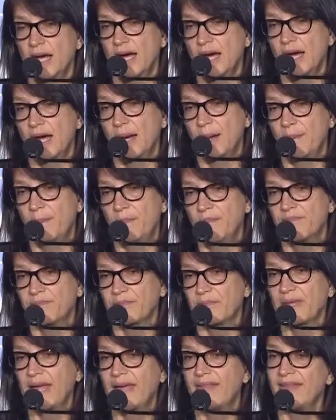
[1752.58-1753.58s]
Um,
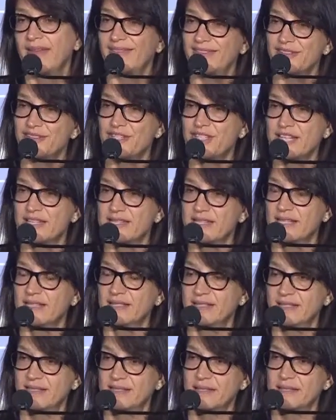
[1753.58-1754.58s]
and then there's Chelsea
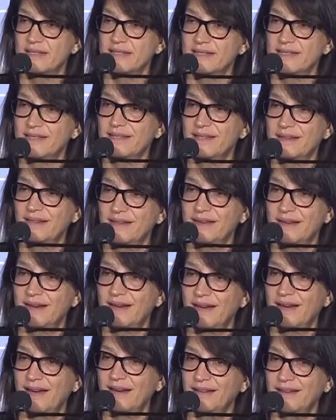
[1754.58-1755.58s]
Clinton's
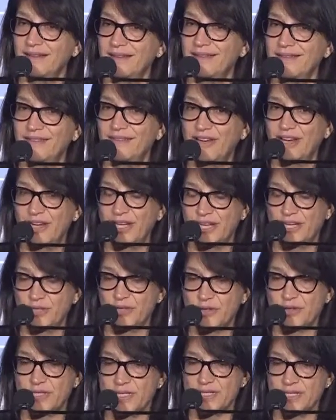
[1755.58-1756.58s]
uh, very
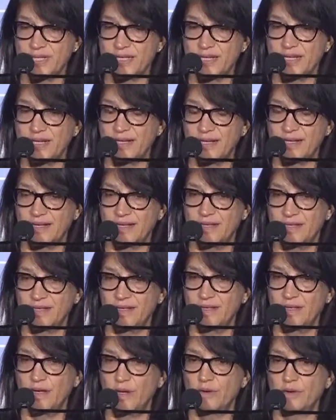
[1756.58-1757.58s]
interesting
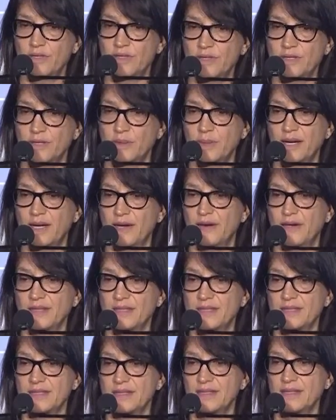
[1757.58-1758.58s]
note to her
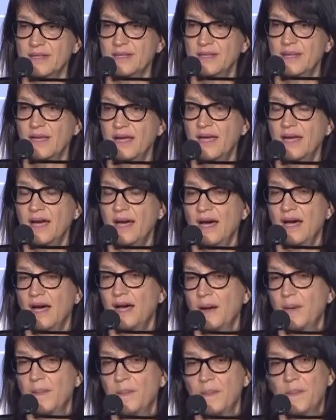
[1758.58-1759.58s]
parents.
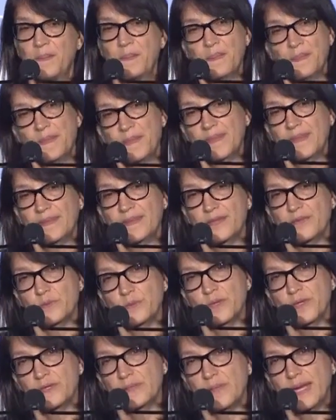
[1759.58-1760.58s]
Um, This
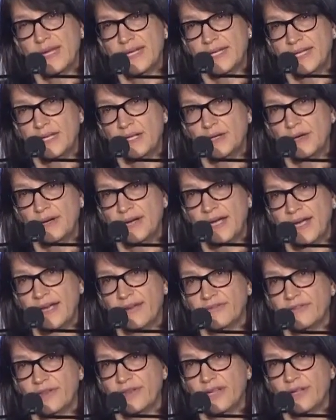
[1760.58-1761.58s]
was about a year
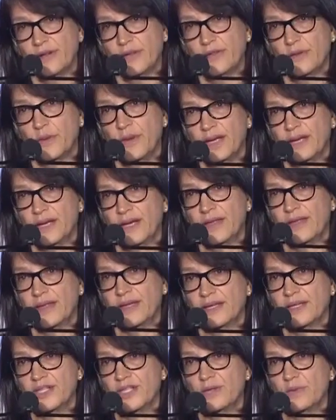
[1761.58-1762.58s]
after the earthquake, I
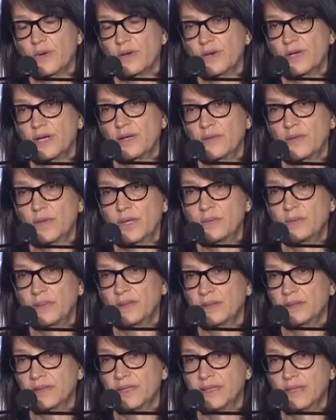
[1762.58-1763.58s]
think she wrote it, when
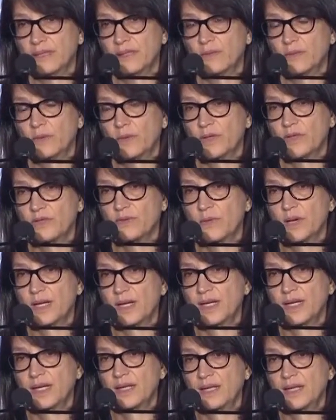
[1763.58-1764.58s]
Bill Clinton was
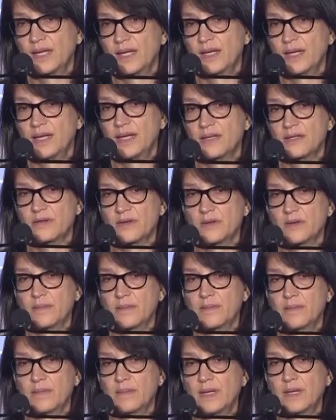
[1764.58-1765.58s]
running the
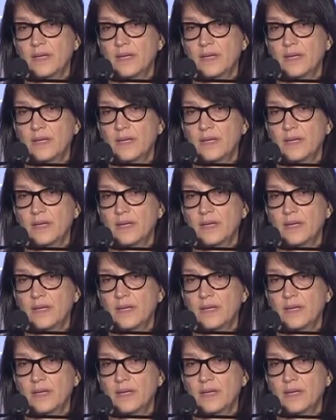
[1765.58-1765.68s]
interim